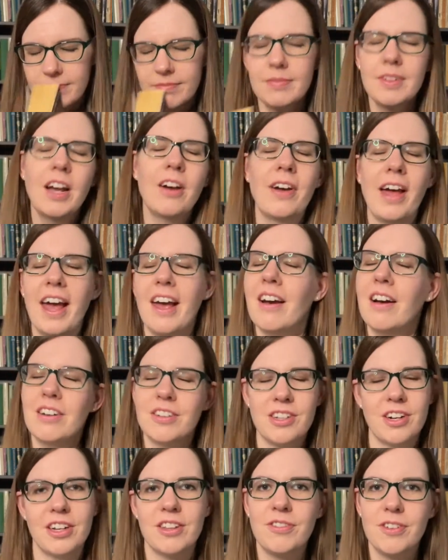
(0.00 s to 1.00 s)
Okay,
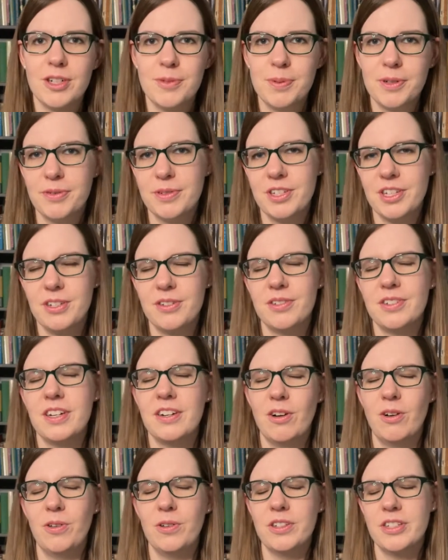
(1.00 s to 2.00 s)
sorry, the first book was used and
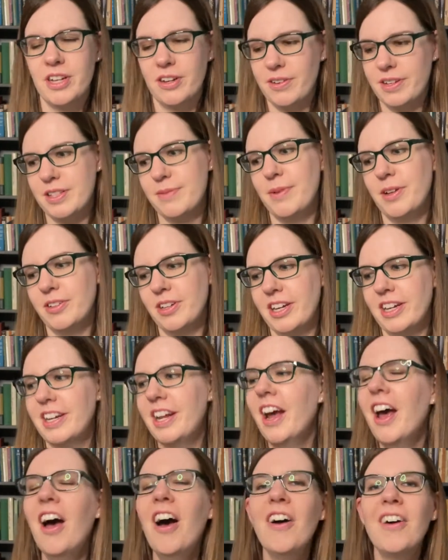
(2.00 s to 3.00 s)
old, so it smelled good.
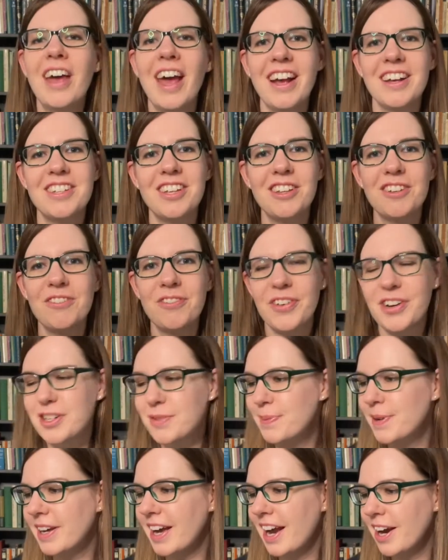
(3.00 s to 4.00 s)
Okay, so the first
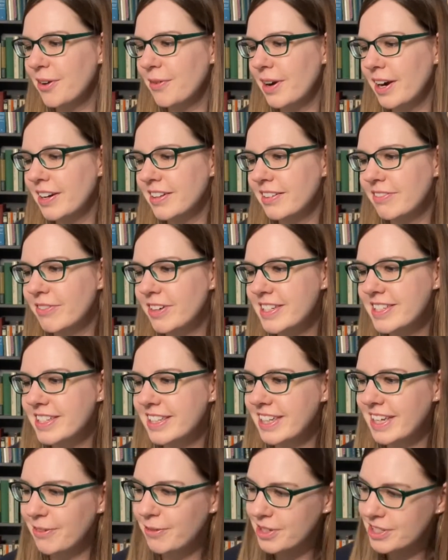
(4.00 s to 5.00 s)
book I acquired
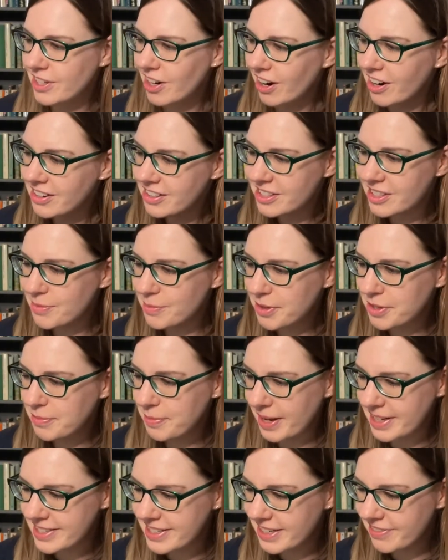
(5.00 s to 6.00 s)
recently was Gardens of the Moon
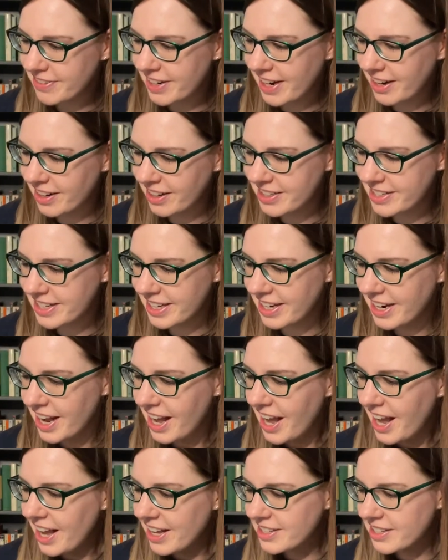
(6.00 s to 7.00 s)
by Stephen Erickson.
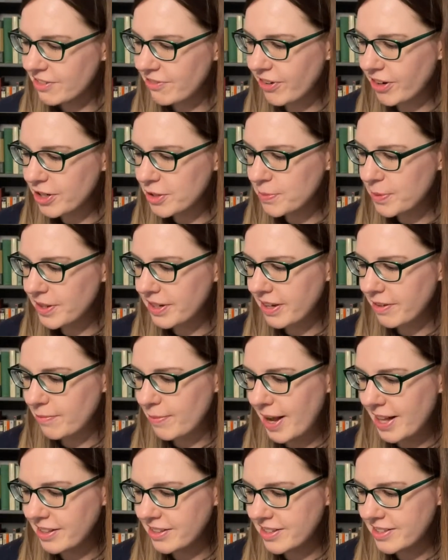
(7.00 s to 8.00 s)
It's the first book of
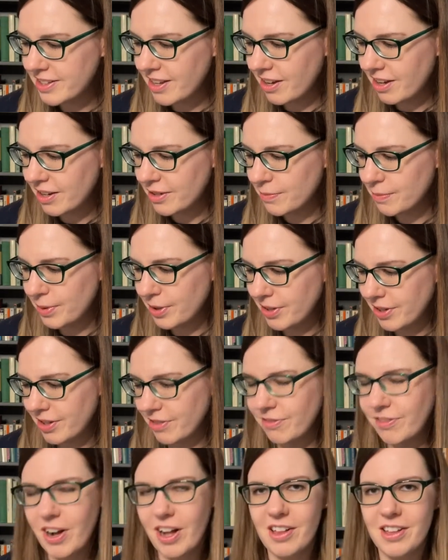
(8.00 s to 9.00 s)
Malazan, Book of the
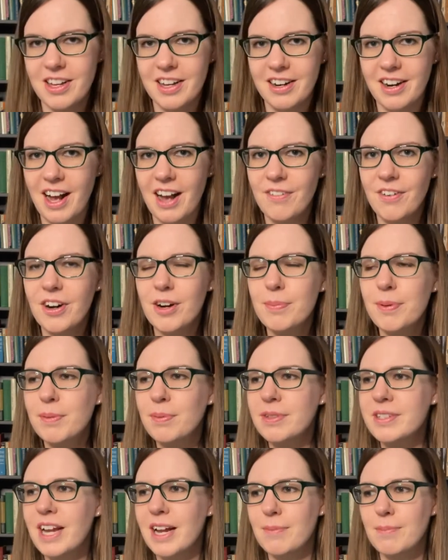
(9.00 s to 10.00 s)
Fallen. I've heard
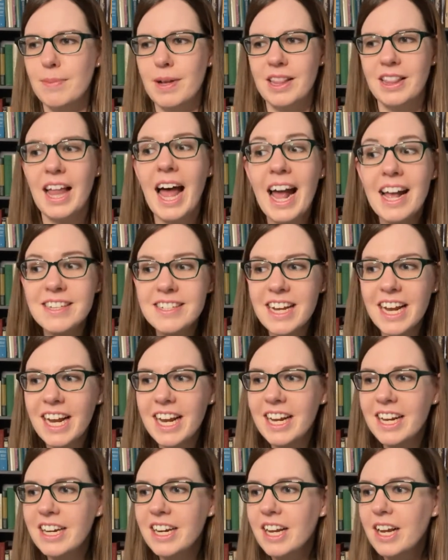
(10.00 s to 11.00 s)
people say
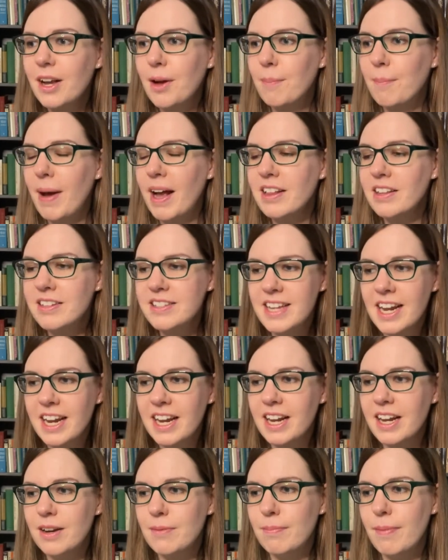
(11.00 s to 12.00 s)
Malazan,
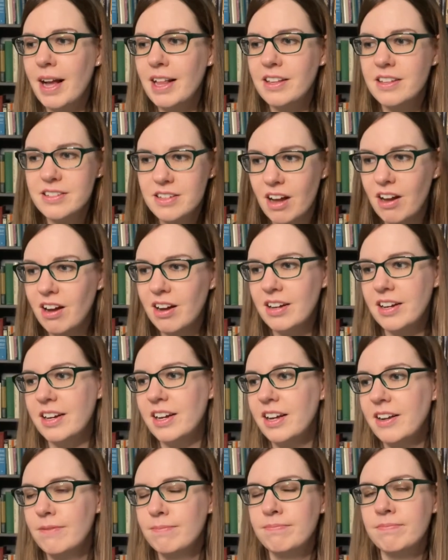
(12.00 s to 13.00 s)
Malazan,
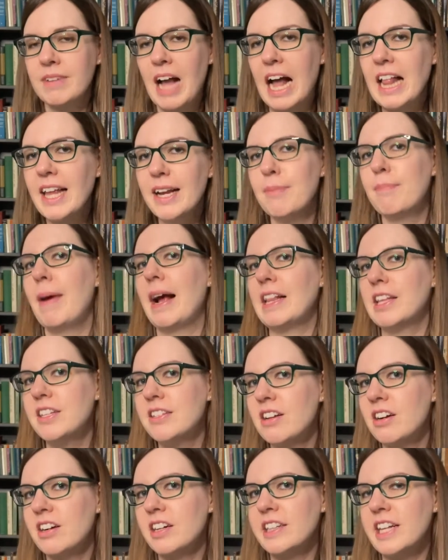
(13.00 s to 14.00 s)
Malazan. I like
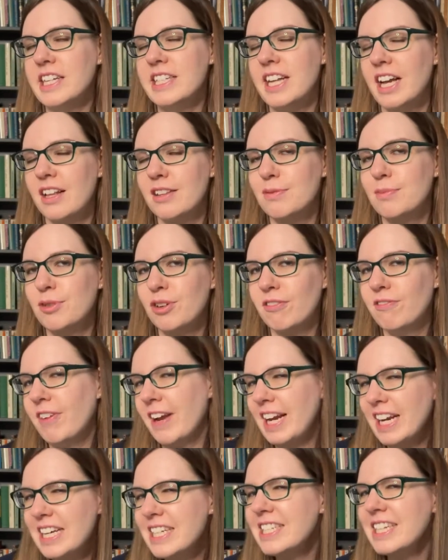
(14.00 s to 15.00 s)
Malazan, that sounds more
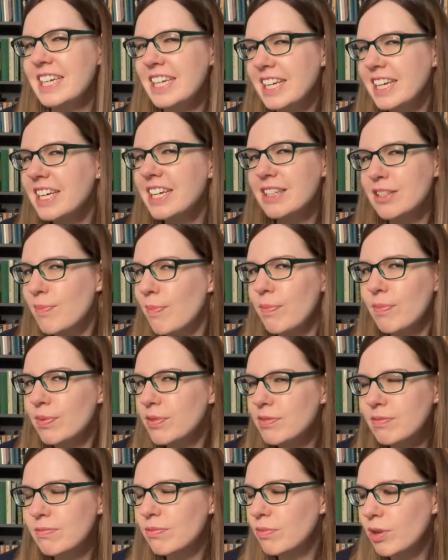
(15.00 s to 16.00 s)
fantasy and
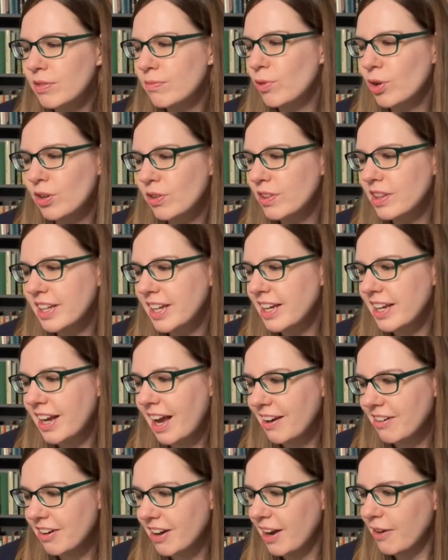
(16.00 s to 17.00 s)
worldly, I
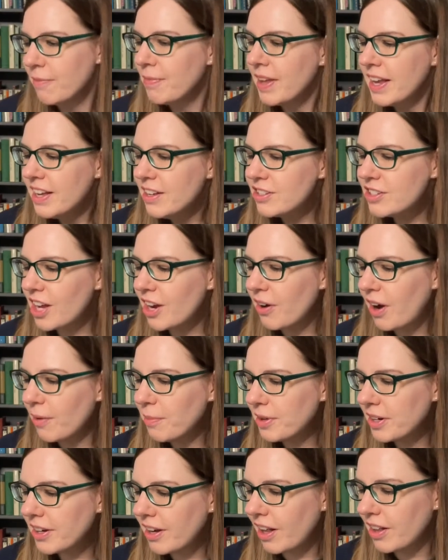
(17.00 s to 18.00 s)
don't know. So I'm
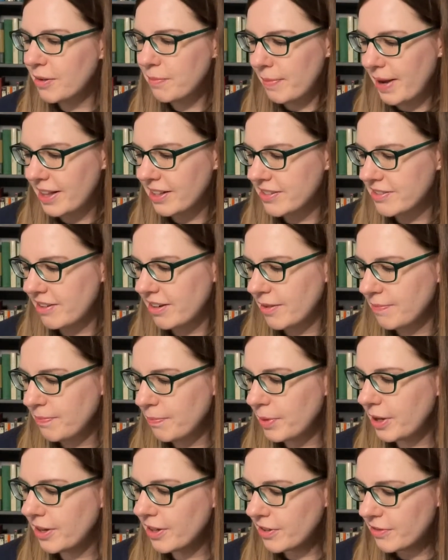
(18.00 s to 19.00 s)
gonna call it Malazan,
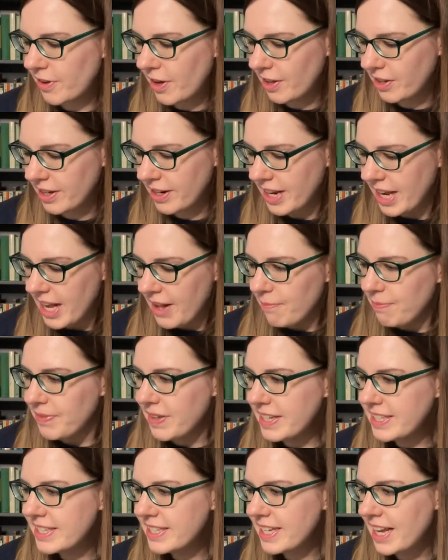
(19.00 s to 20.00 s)
Book of the Fallen.
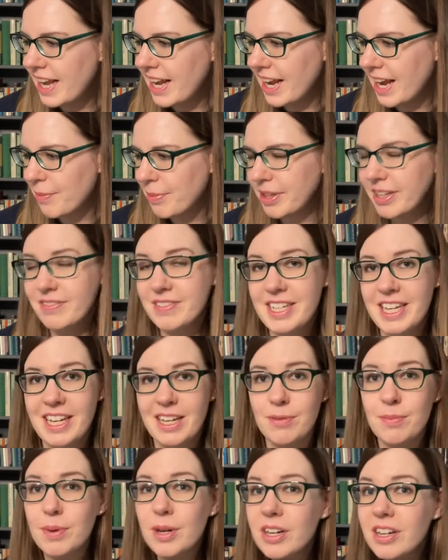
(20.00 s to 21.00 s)
This is a, I believe,
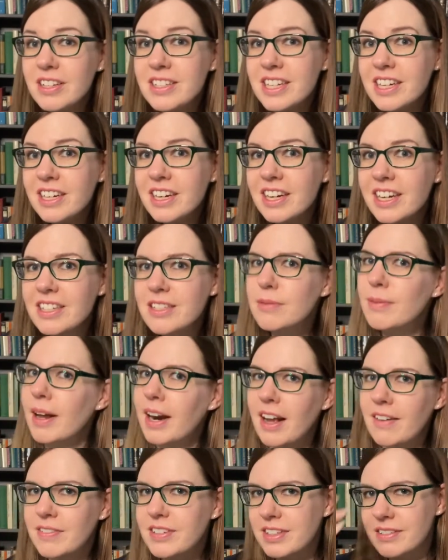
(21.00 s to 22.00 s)
10 book series. You might
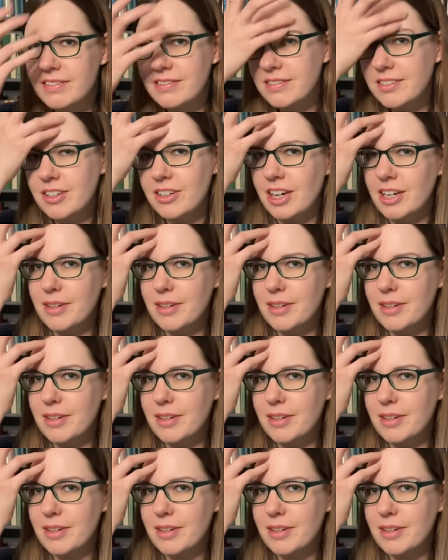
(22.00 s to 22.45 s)
have to correct